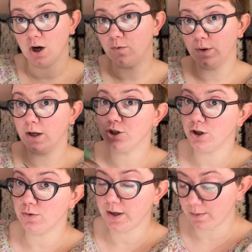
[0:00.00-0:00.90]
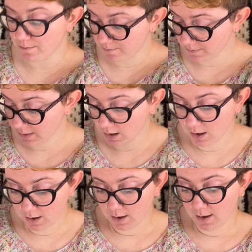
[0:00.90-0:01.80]
of when I showed him
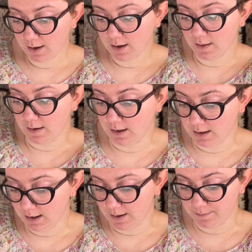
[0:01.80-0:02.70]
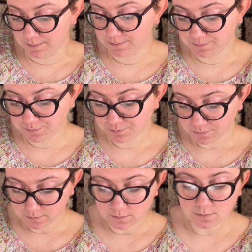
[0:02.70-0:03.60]
the
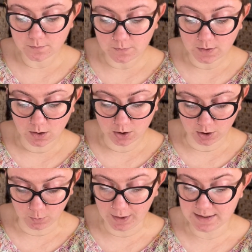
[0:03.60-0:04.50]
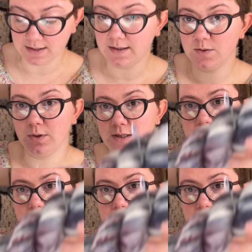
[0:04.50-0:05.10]
colourways, and this one is